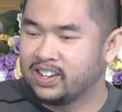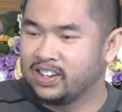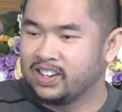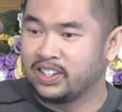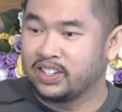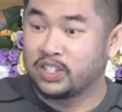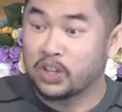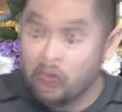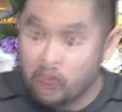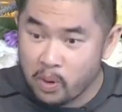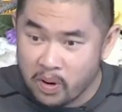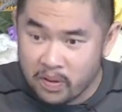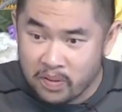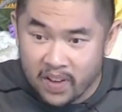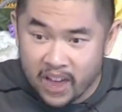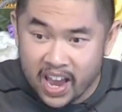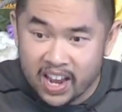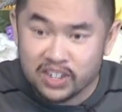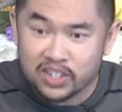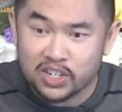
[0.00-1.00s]
It's a
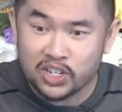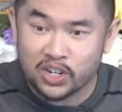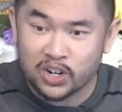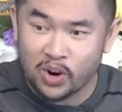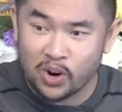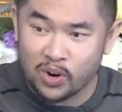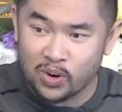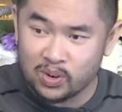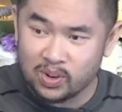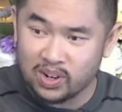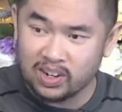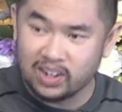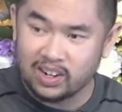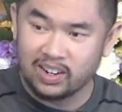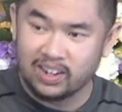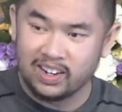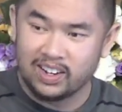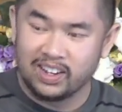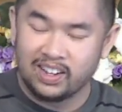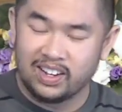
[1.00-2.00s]
revenge show.
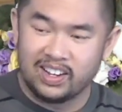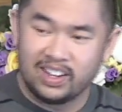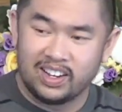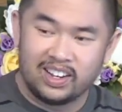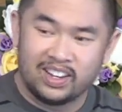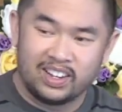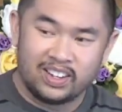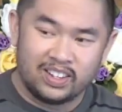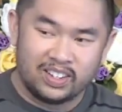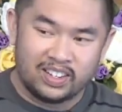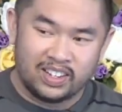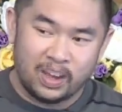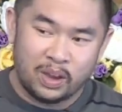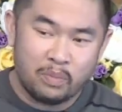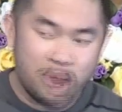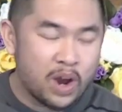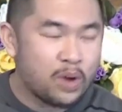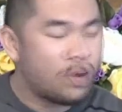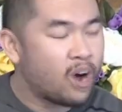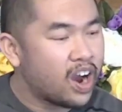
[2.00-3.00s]
And
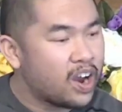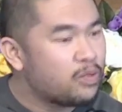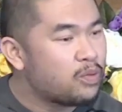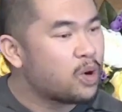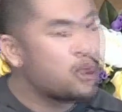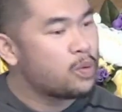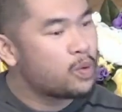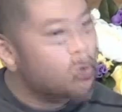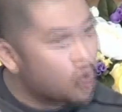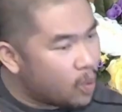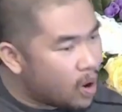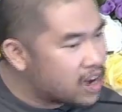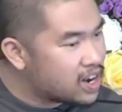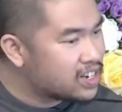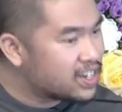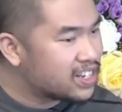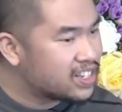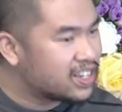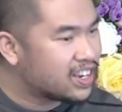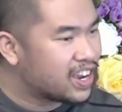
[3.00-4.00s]
my wife, while we were
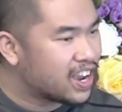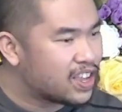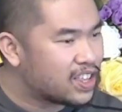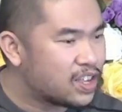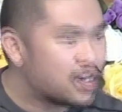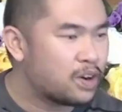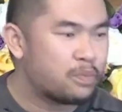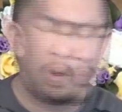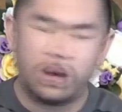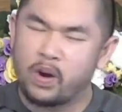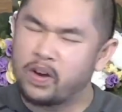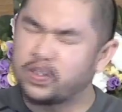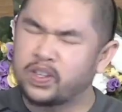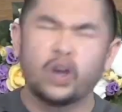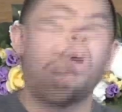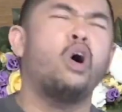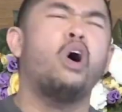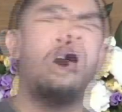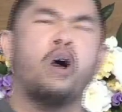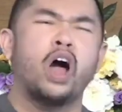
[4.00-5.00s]
watching it together, my wife's like,
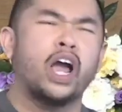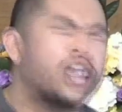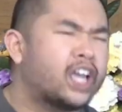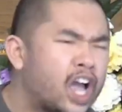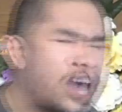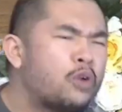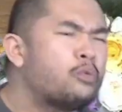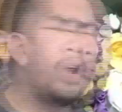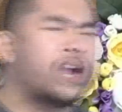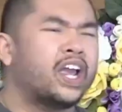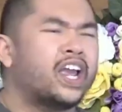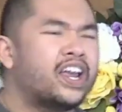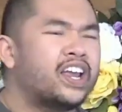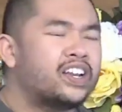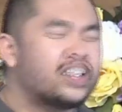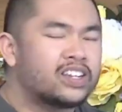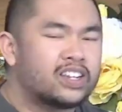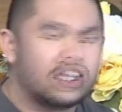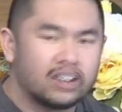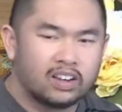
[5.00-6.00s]
oh, I can't
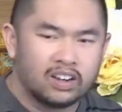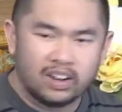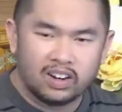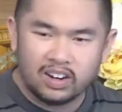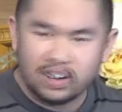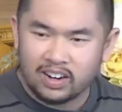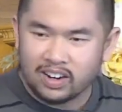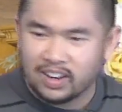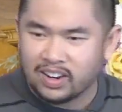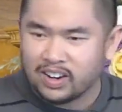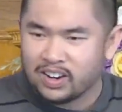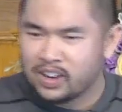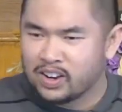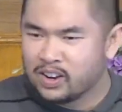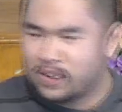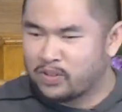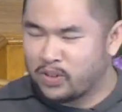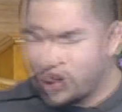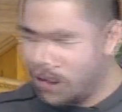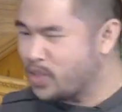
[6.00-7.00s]
wait
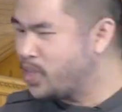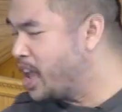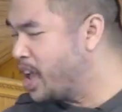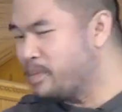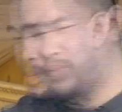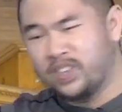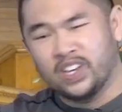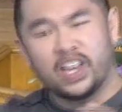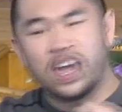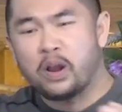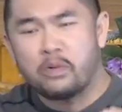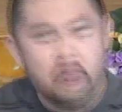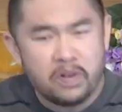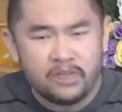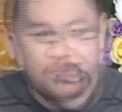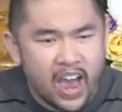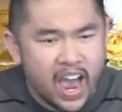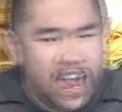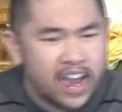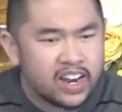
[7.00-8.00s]
for them to get
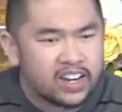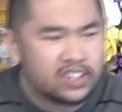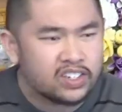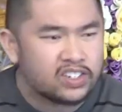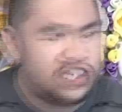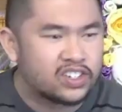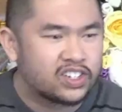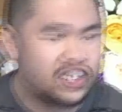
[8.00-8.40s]
revenge.